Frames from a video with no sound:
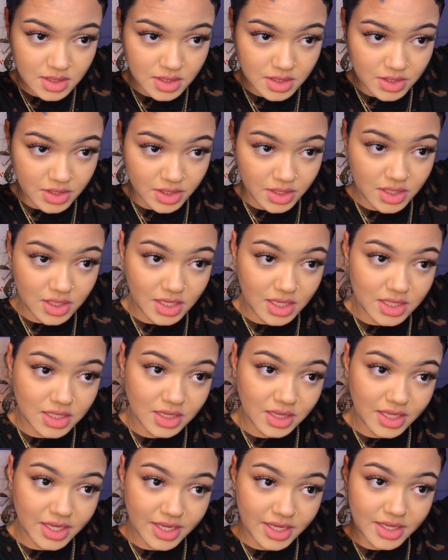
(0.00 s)
and you're gonna kind
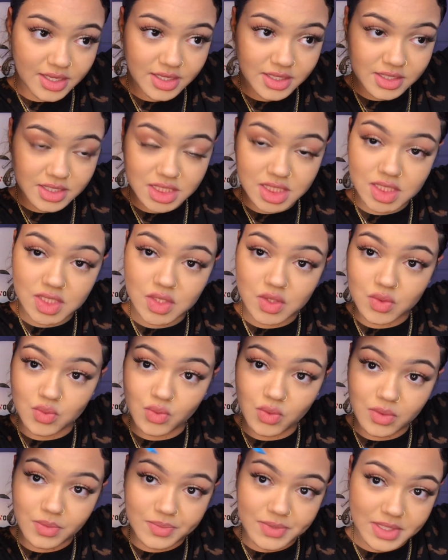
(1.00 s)
of like
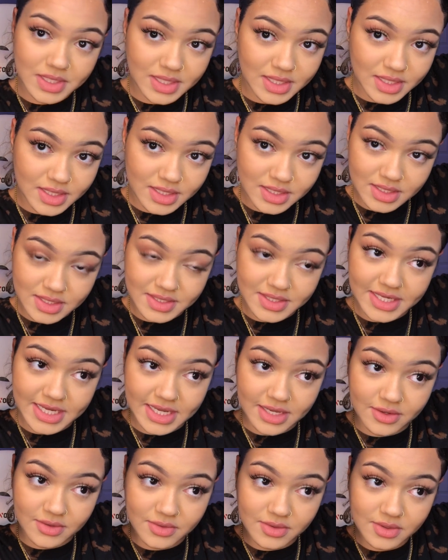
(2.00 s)
swoop it
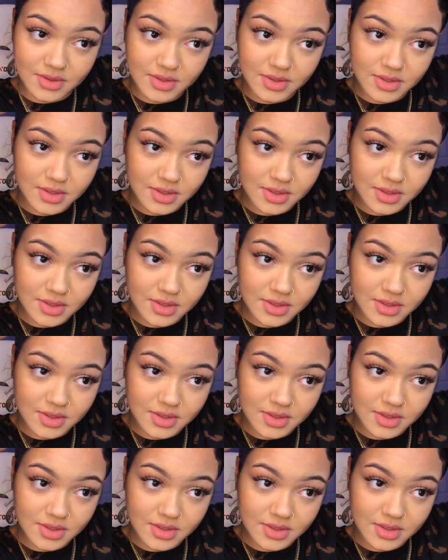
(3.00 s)
down.